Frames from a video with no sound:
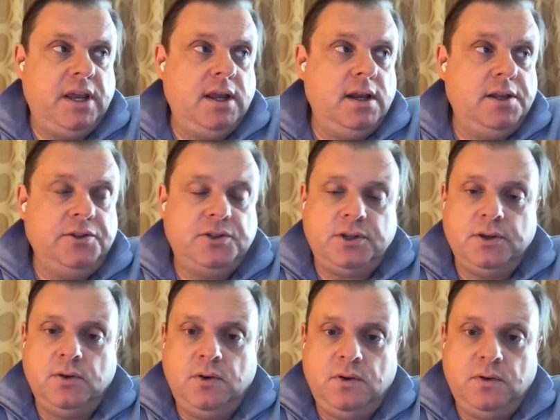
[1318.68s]
being in
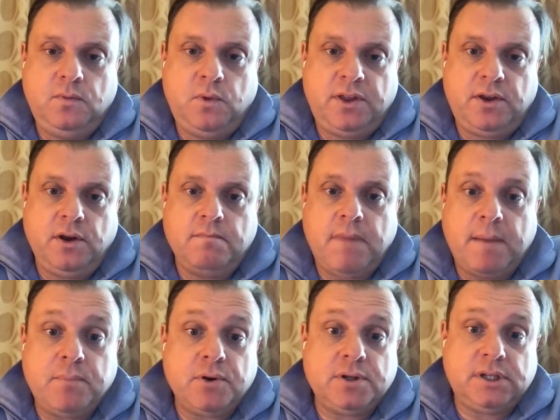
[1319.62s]
tune with your
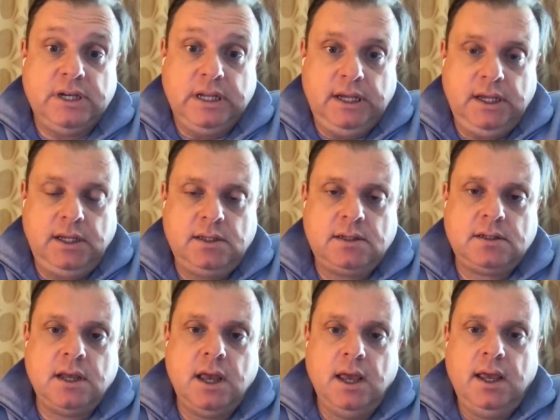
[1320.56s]
members'
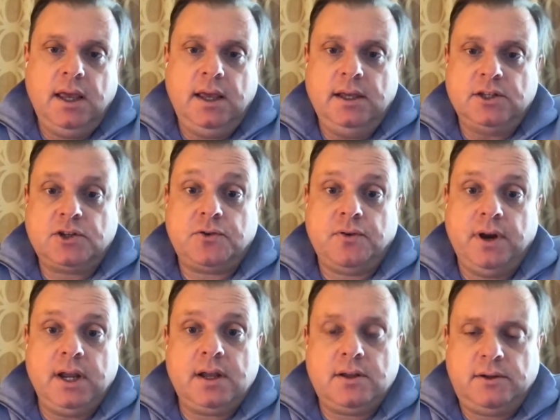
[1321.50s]
needs is
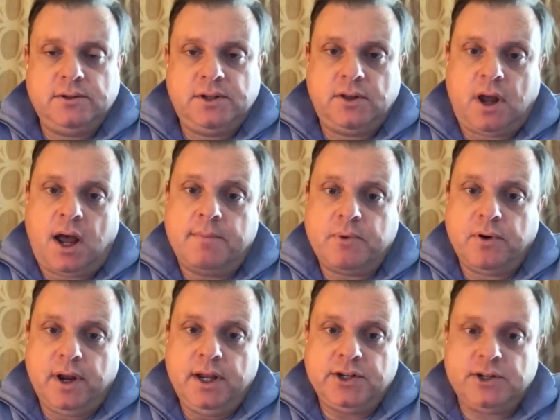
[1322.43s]
critical to the
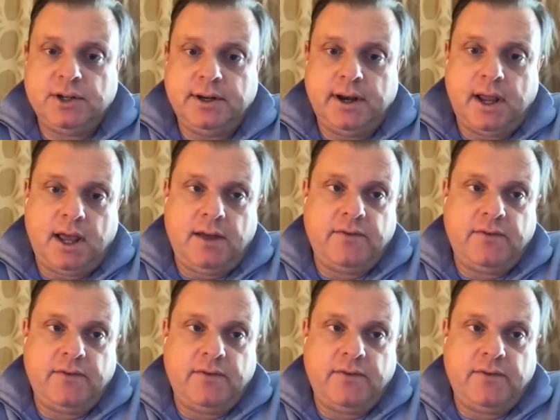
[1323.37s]
operation